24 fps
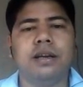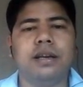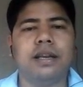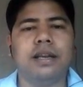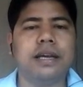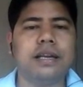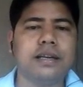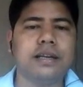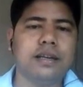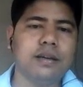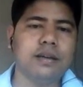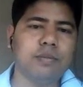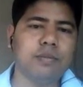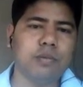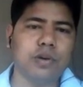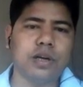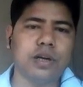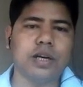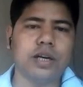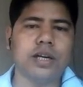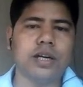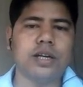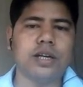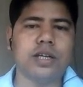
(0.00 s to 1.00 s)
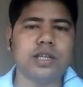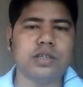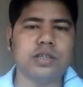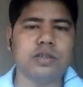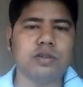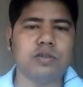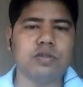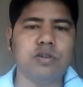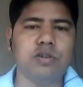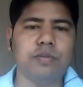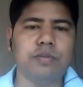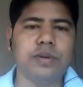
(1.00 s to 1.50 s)
then the
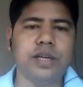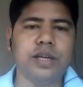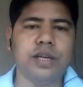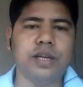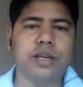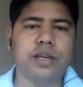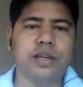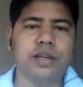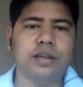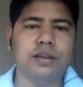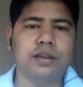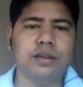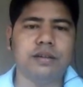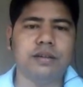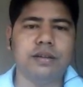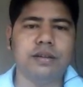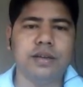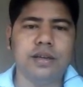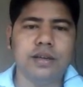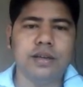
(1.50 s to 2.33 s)
polarization will be